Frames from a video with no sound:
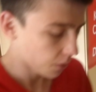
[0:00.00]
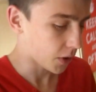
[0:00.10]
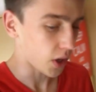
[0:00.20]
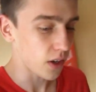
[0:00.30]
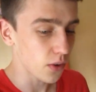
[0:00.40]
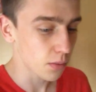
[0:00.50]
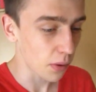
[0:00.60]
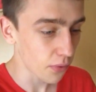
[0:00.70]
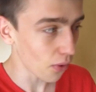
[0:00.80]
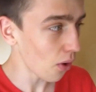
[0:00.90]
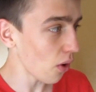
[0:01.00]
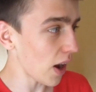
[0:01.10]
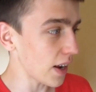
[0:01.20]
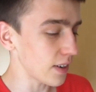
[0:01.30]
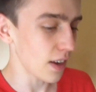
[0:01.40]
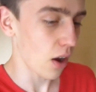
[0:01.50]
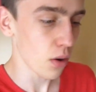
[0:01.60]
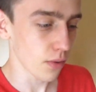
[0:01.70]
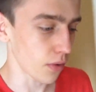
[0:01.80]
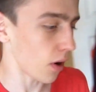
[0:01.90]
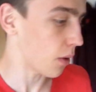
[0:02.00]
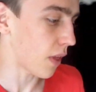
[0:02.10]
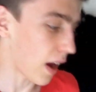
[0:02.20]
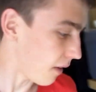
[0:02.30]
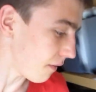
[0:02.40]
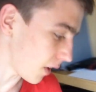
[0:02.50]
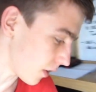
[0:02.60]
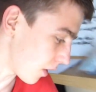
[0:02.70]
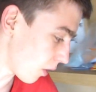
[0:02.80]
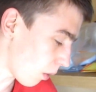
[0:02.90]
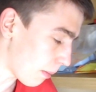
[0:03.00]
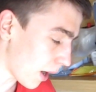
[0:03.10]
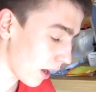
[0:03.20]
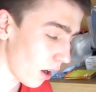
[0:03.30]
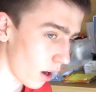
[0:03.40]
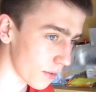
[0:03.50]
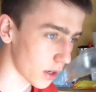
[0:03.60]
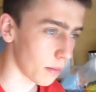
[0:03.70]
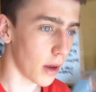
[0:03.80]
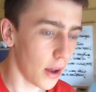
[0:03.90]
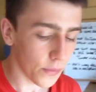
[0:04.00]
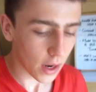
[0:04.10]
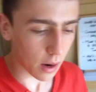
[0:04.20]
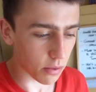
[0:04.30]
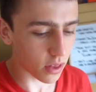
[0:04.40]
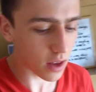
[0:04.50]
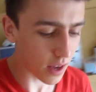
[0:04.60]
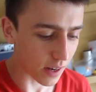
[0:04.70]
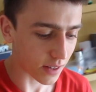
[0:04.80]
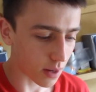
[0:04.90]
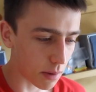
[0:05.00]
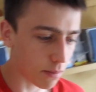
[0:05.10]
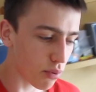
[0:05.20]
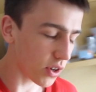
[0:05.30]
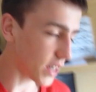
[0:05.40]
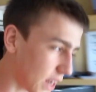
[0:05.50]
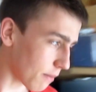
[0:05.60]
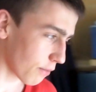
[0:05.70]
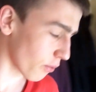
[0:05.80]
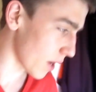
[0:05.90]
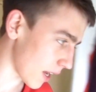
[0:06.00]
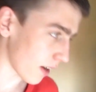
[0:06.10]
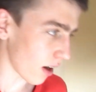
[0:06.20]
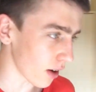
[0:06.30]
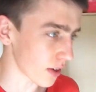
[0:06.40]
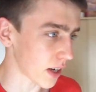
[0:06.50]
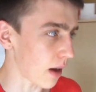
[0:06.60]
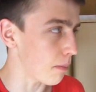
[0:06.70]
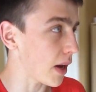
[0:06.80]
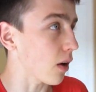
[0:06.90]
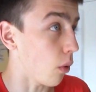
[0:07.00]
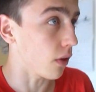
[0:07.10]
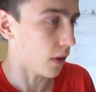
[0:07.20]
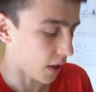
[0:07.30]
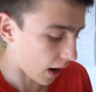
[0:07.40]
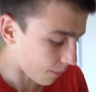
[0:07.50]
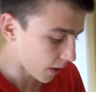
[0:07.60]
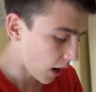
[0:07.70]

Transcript: which I used before, and it overflowed that and filled another one by half, so I'm thinking it's going to be pretty damn freaking hard to get a bigger one than that